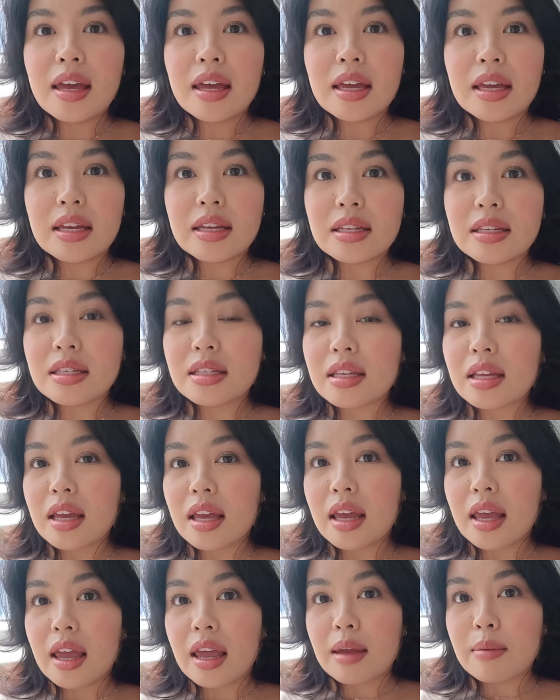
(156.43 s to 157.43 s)
is
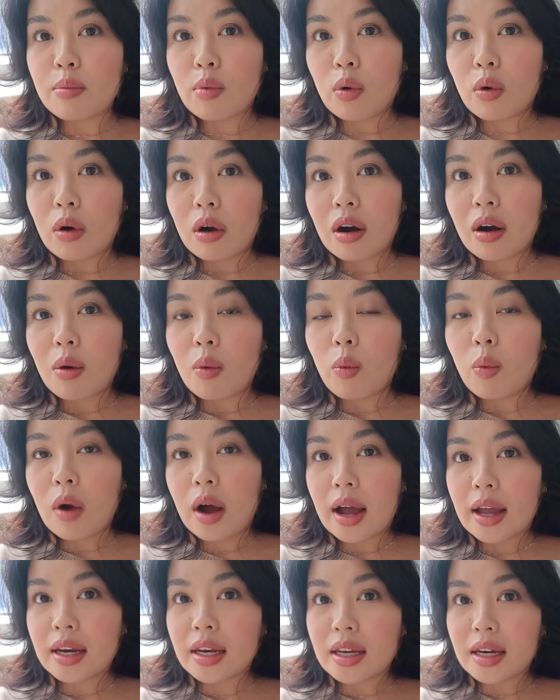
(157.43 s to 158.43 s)
a more
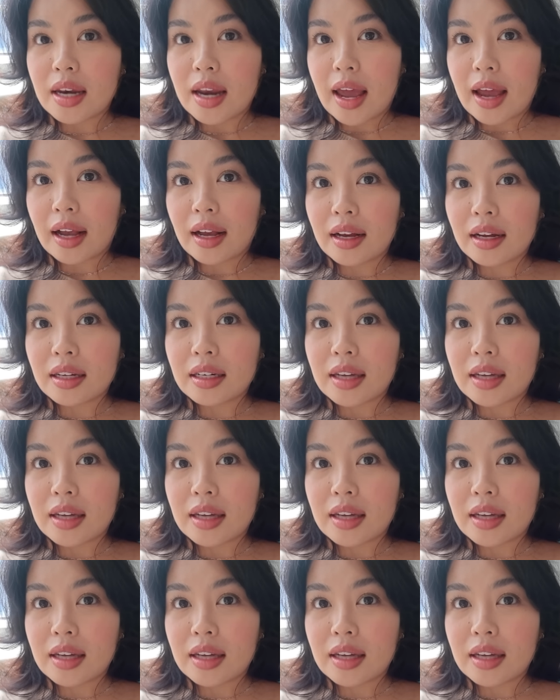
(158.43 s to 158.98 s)
wide neck